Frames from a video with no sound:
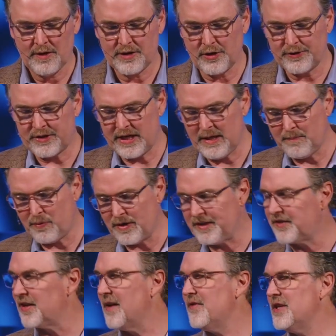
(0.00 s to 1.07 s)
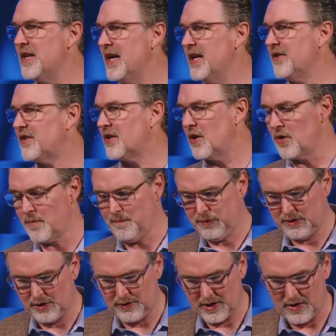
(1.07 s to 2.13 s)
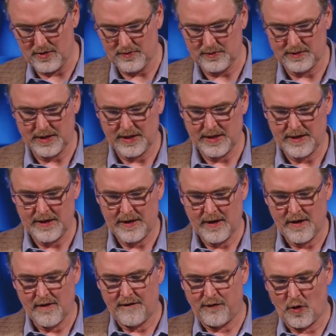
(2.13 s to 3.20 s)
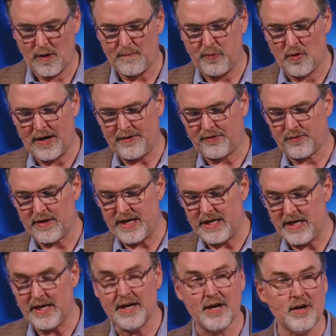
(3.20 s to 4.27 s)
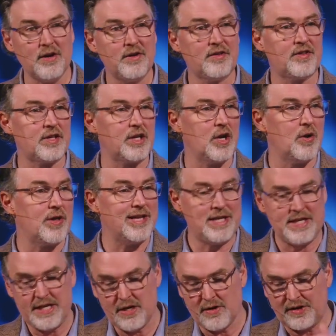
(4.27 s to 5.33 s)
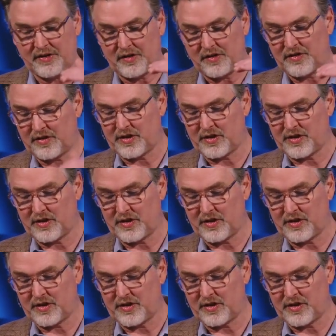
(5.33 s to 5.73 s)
13.7 days to go to Pluto, 4.3 years to go to the nearest